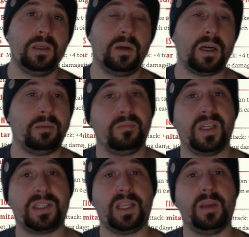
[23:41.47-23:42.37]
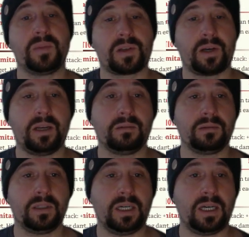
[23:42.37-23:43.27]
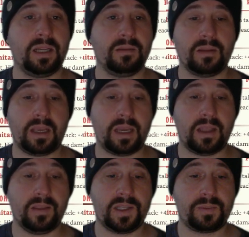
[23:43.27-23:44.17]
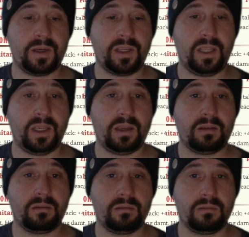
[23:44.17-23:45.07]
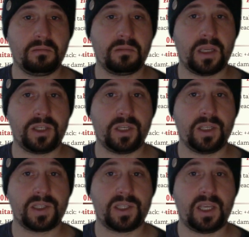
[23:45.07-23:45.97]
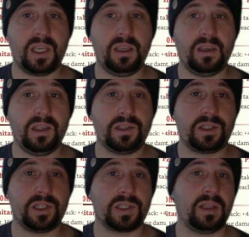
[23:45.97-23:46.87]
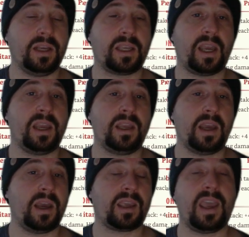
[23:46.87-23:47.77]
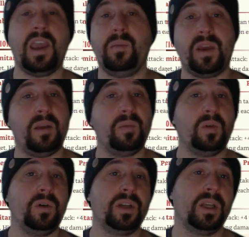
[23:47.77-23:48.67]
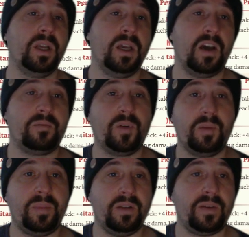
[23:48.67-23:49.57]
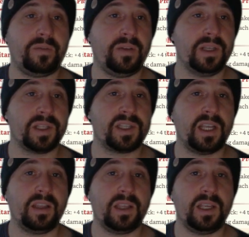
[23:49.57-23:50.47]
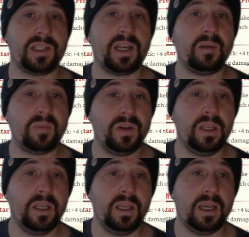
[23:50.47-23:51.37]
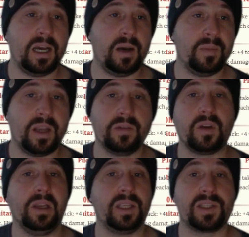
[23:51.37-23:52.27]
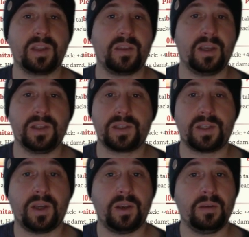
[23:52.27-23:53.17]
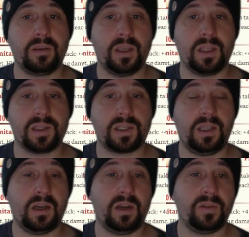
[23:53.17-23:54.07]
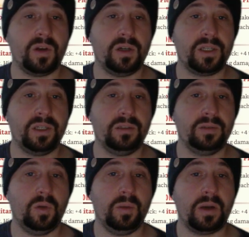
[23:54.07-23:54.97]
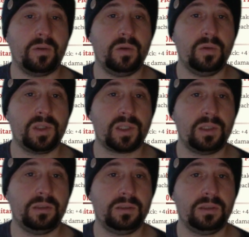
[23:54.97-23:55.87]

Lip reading: All right. My DM screen. All right. This one here, as you can see, is just like a Kanban board. I've put a bit of effort into setting these up. And I've got links to things. So you can see that I've got all of my rules.